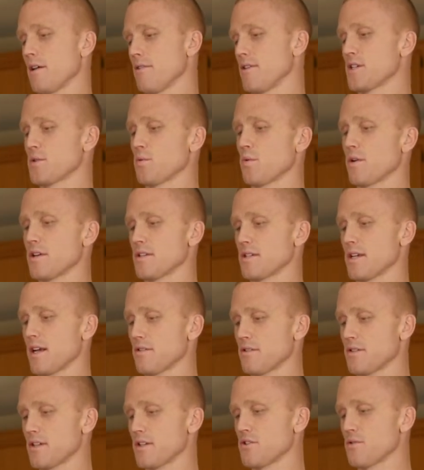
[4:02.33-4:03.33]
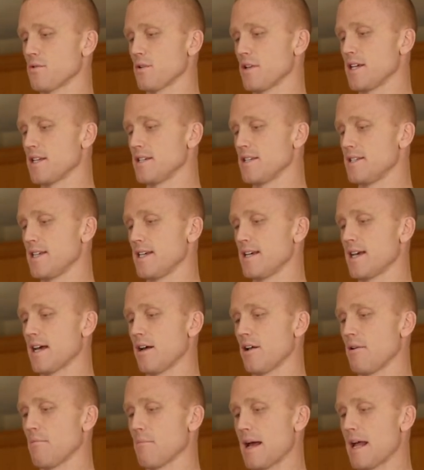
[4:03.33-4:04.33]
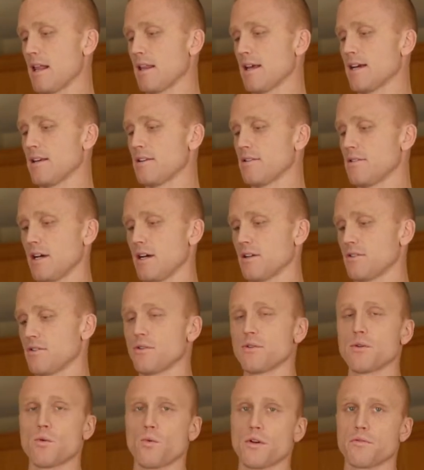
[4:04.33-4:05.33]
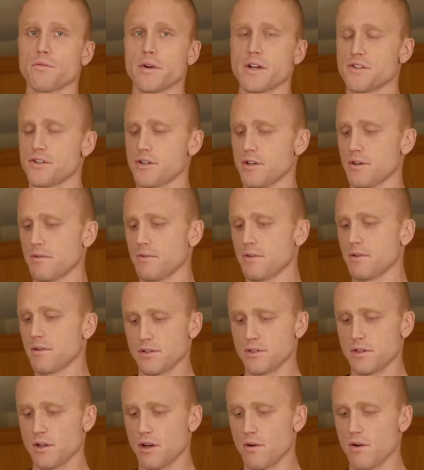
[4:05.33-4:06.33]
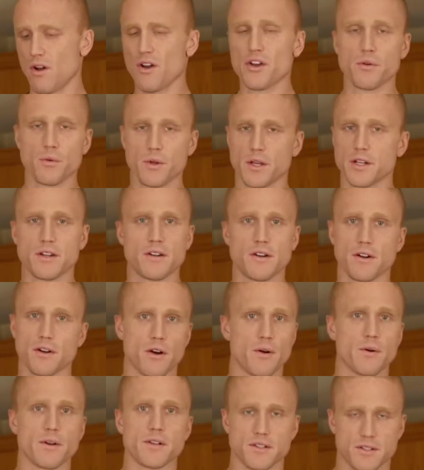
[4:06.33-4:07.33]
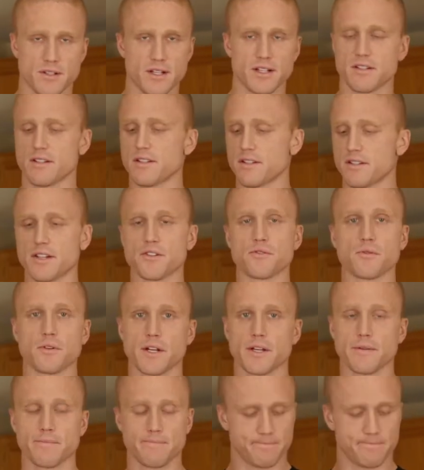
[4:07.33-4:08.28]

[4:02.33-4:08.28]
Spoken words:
This one is Lcitrulline DL malate, 2-to-1 ratio. So all you really need to know is it's the citrulline.